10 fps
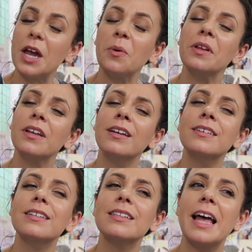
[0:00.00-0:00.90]
I
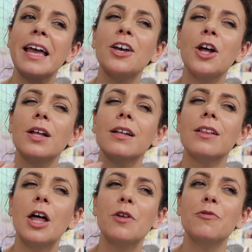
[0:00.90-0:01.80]
really like
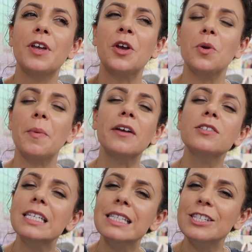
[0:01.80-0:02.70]
a lot of Ingrid
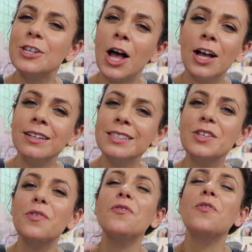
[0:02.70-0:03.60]
Michaelson
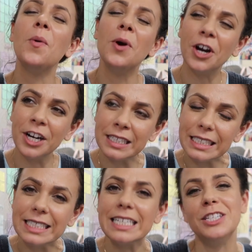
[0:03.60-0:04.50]
songs for
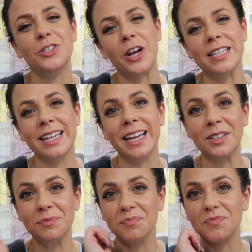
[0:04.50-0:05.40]

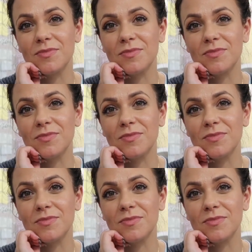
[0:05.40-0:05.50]
de-stressing.